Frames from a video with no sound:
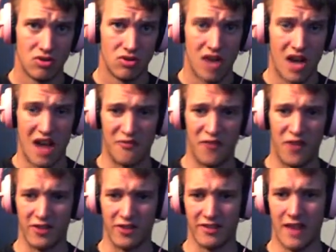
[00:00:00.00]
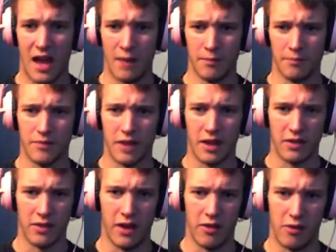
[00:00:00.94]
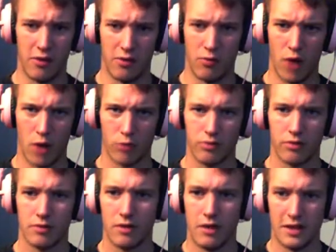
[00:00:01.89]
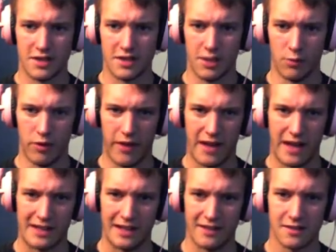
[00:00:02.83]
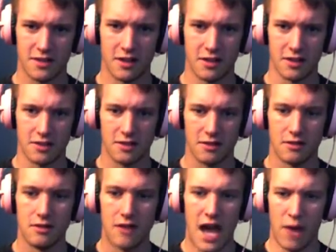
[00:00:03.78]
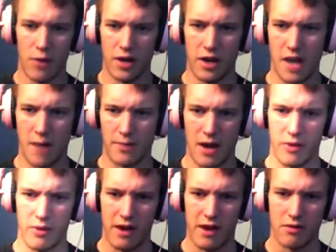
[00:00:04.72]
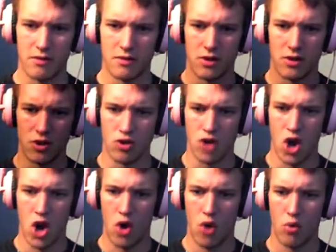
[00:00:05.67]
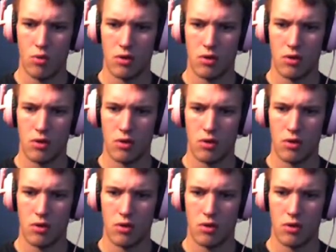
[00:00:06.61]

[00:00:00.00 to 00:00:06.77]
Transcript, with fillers: Ah, fuck this. I I'm taking the other route. Let's see where that leads, because I don't want to jump down there. No.